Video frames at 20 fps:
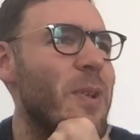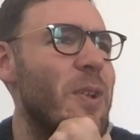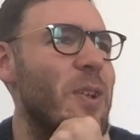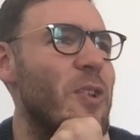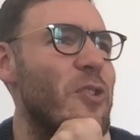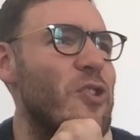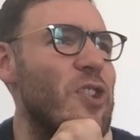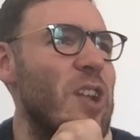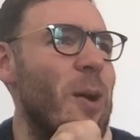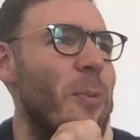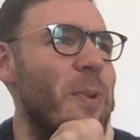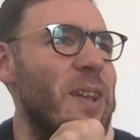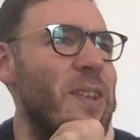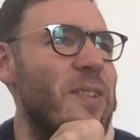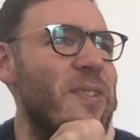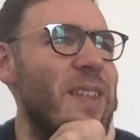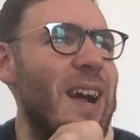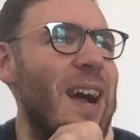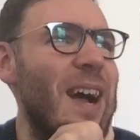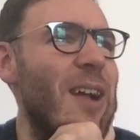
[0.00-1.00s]
shall we
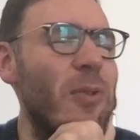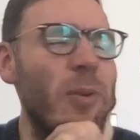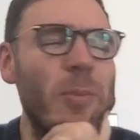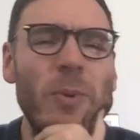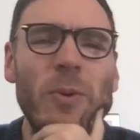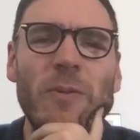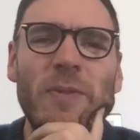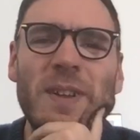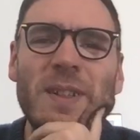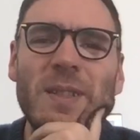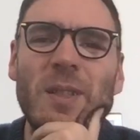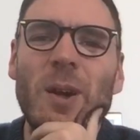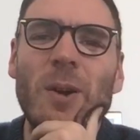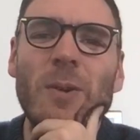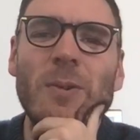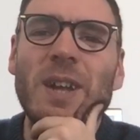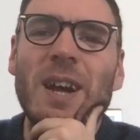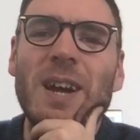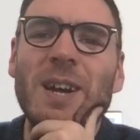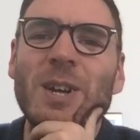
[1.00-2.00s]
start removing
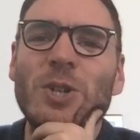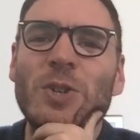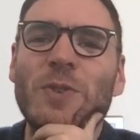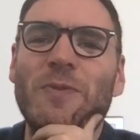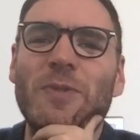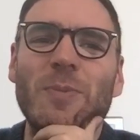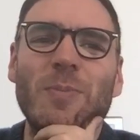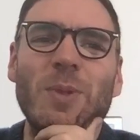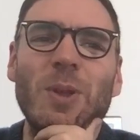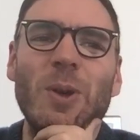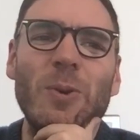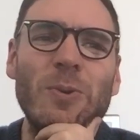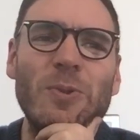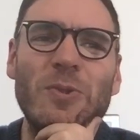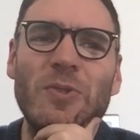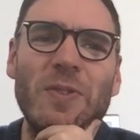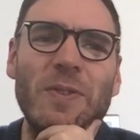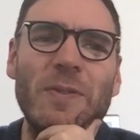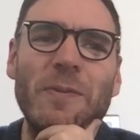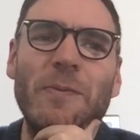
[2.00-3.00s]
Lodash from
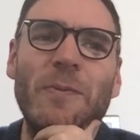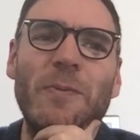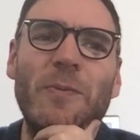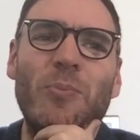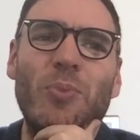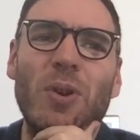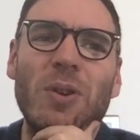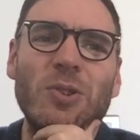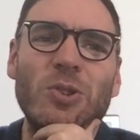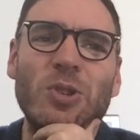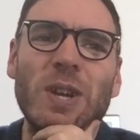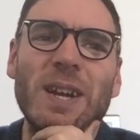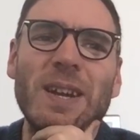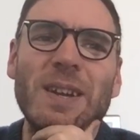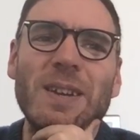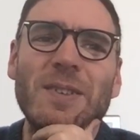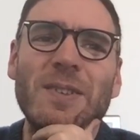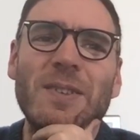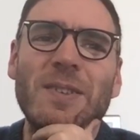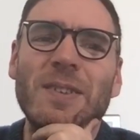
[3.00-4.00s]
loads of
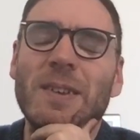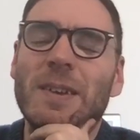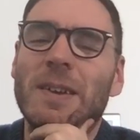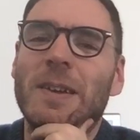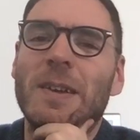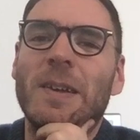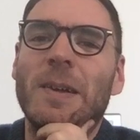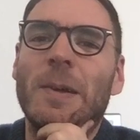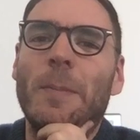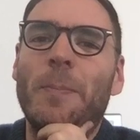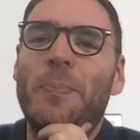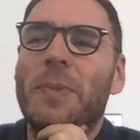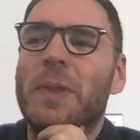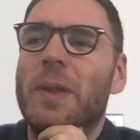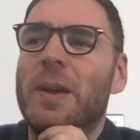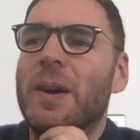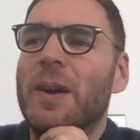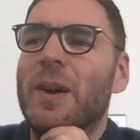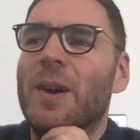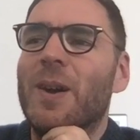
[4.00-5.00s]
projects?
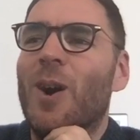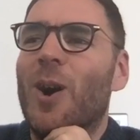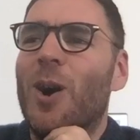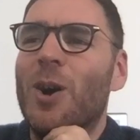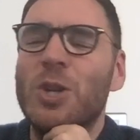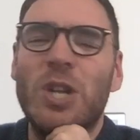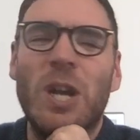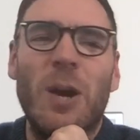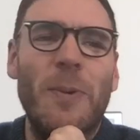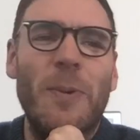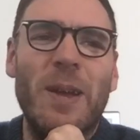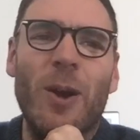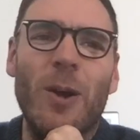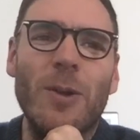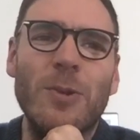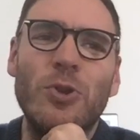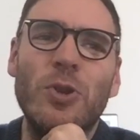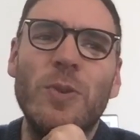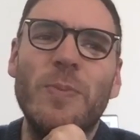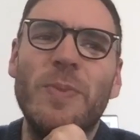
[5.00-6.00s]
Or shall we
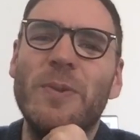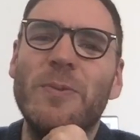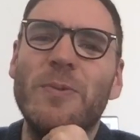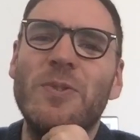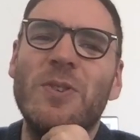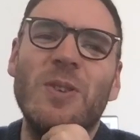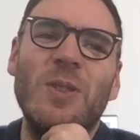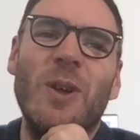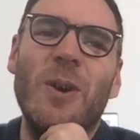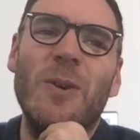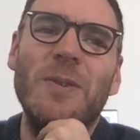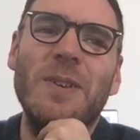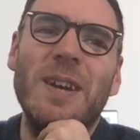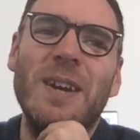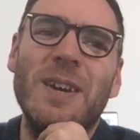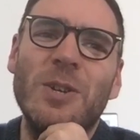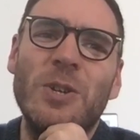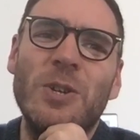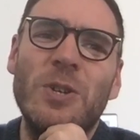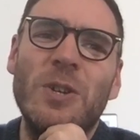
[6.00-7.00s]
contribute to
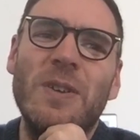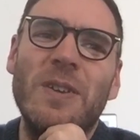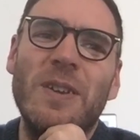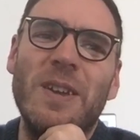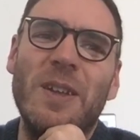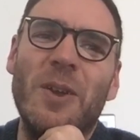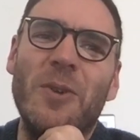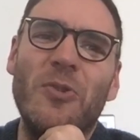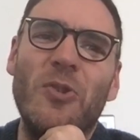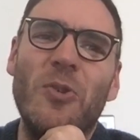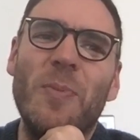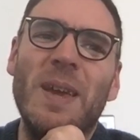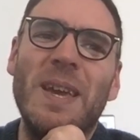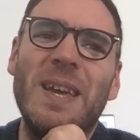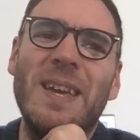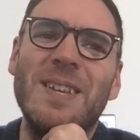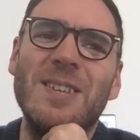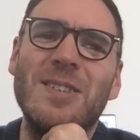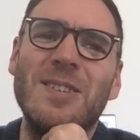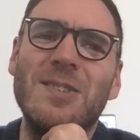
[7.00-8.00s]
Lodash, you know, to
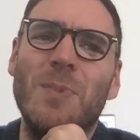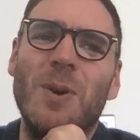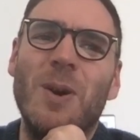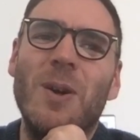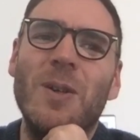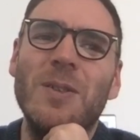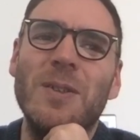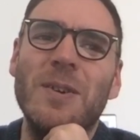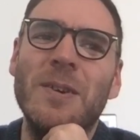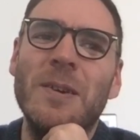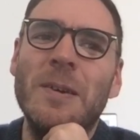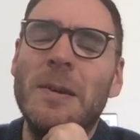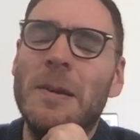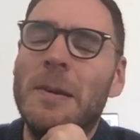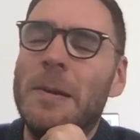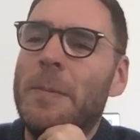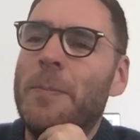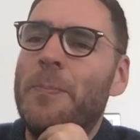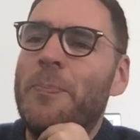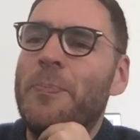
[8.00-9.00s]
make it smaller?
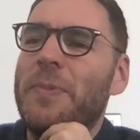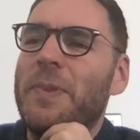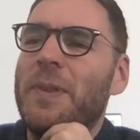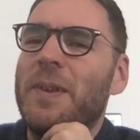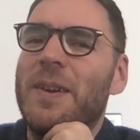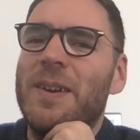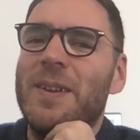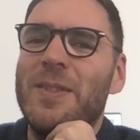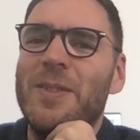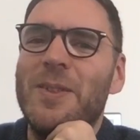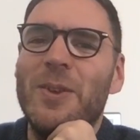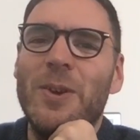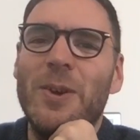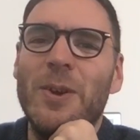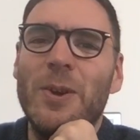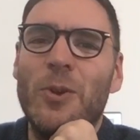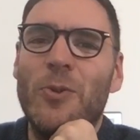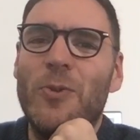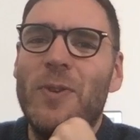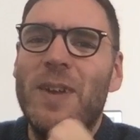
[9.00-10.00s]
And
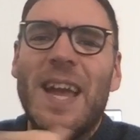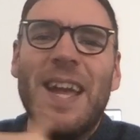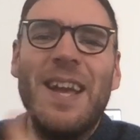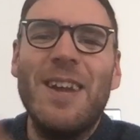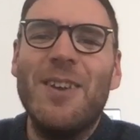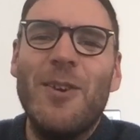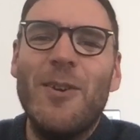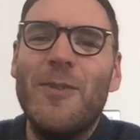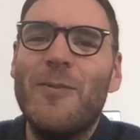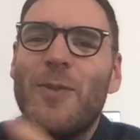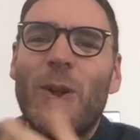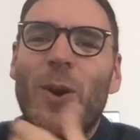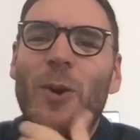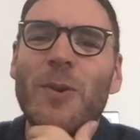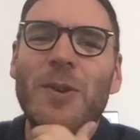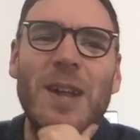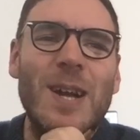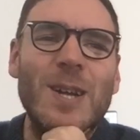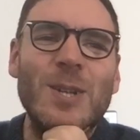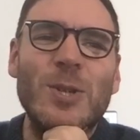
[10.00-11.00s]
the creator of
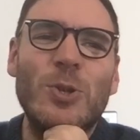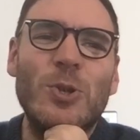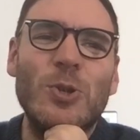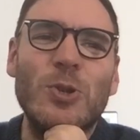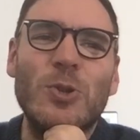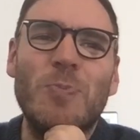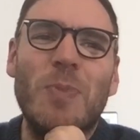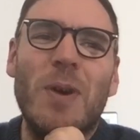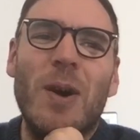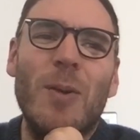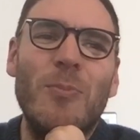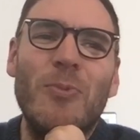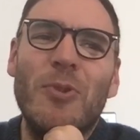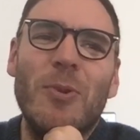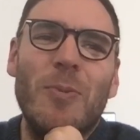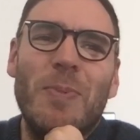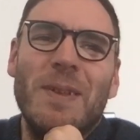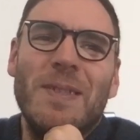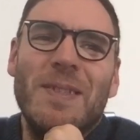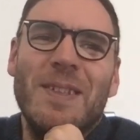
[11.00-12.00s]
Lodash just pops
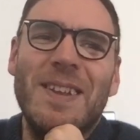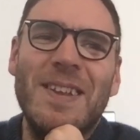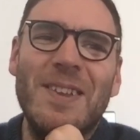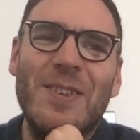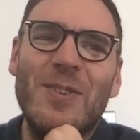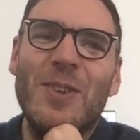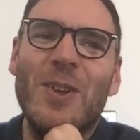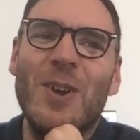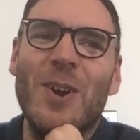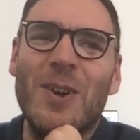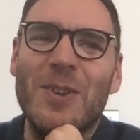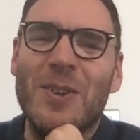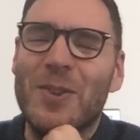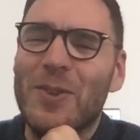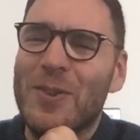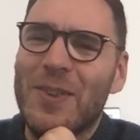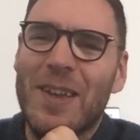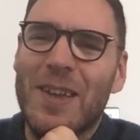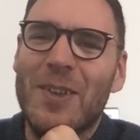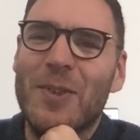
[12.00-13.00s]
up in the Discord
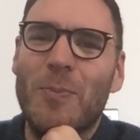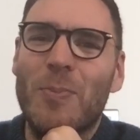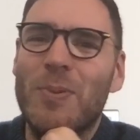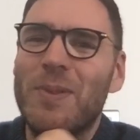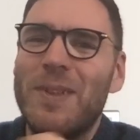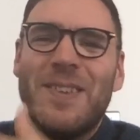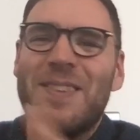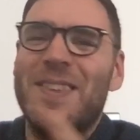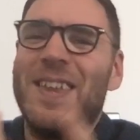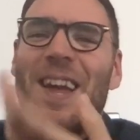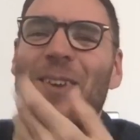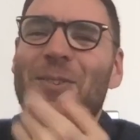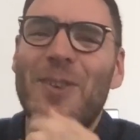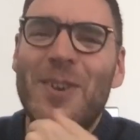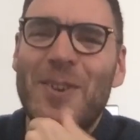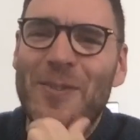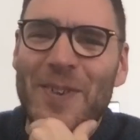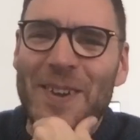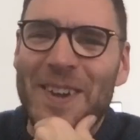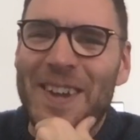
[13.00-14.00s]
and says, please get
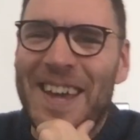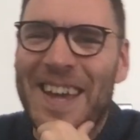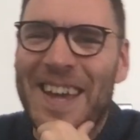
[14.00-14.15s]
rid of it.